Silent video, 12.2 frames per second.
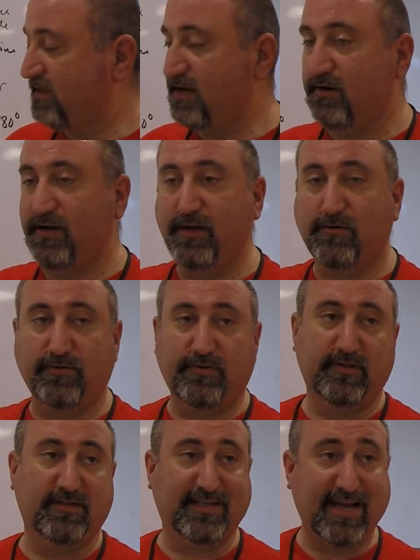that are equal to
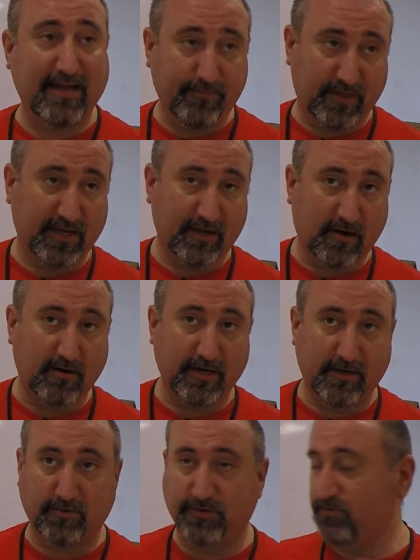the same thing are
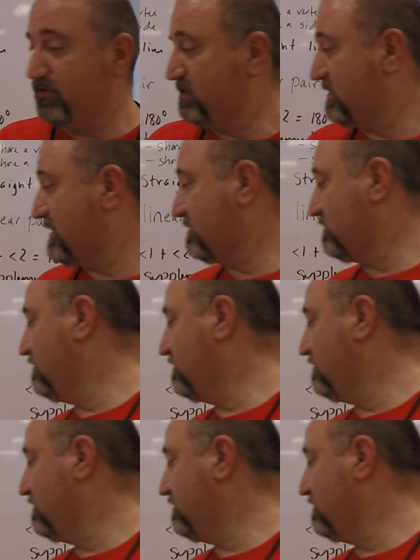equal to each other,